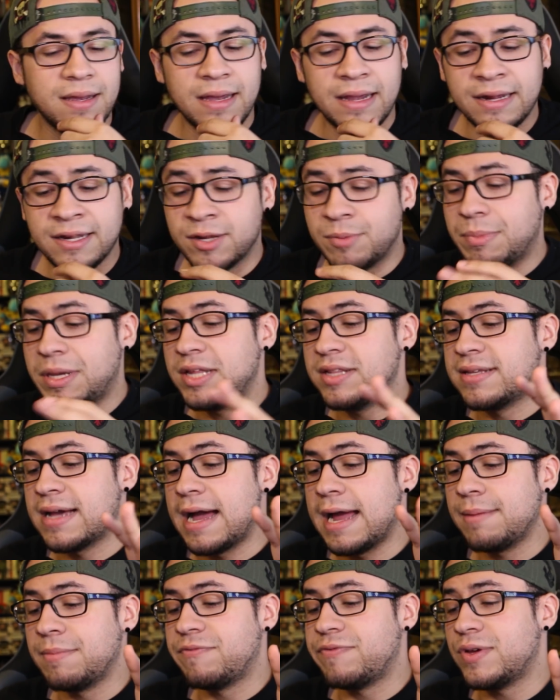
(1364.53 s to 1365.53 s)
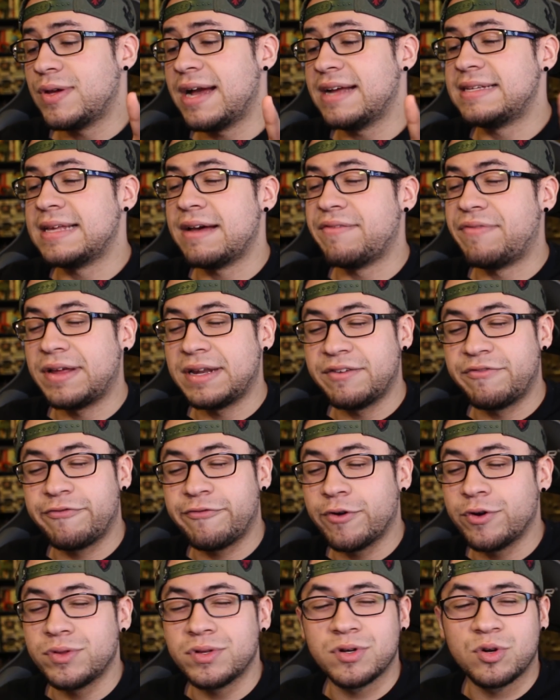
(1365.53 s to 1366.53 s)
In the meantime, if you guys have any
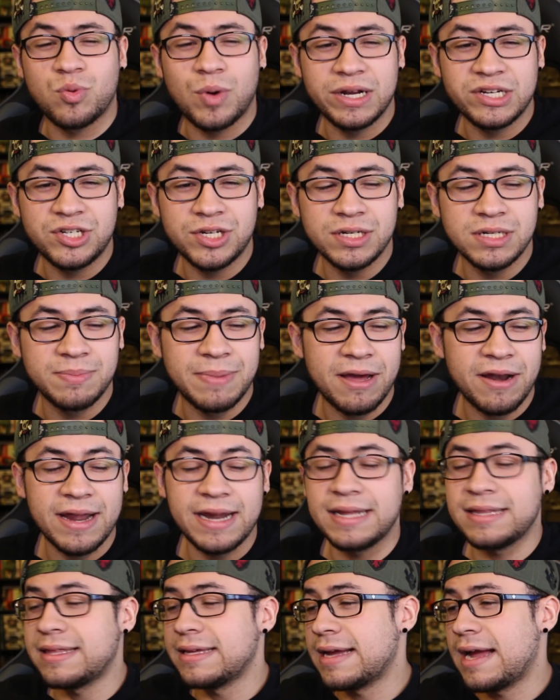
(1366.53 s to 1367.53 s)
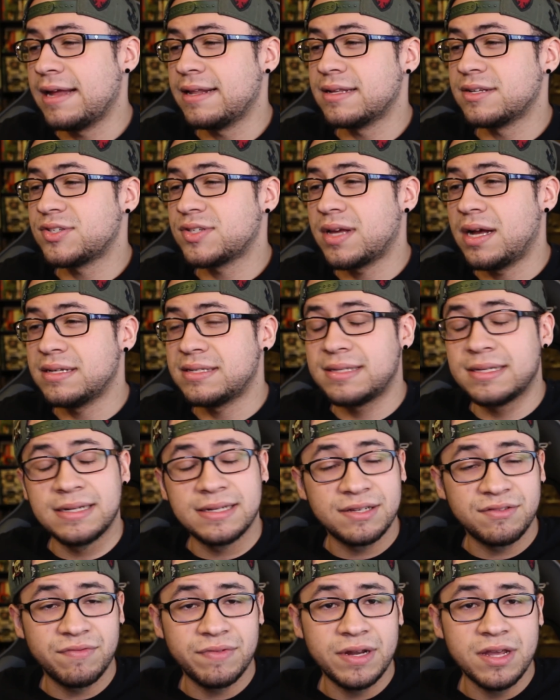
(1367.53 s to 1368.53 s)
further questions about anything I discussed in
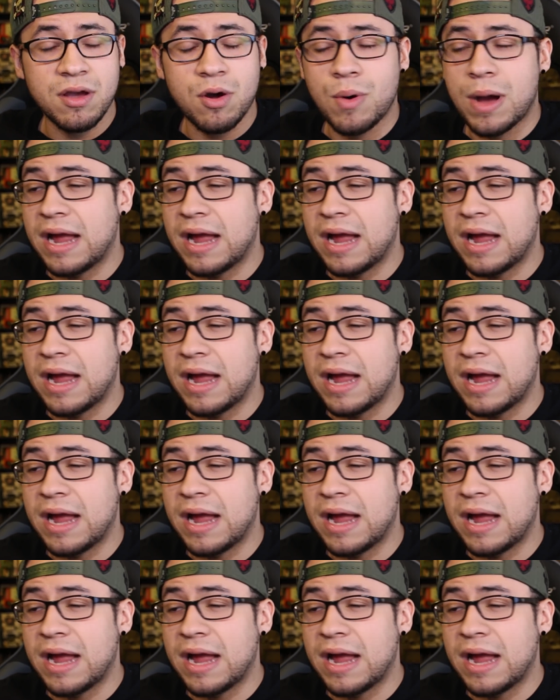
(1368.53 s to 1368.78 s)
this video,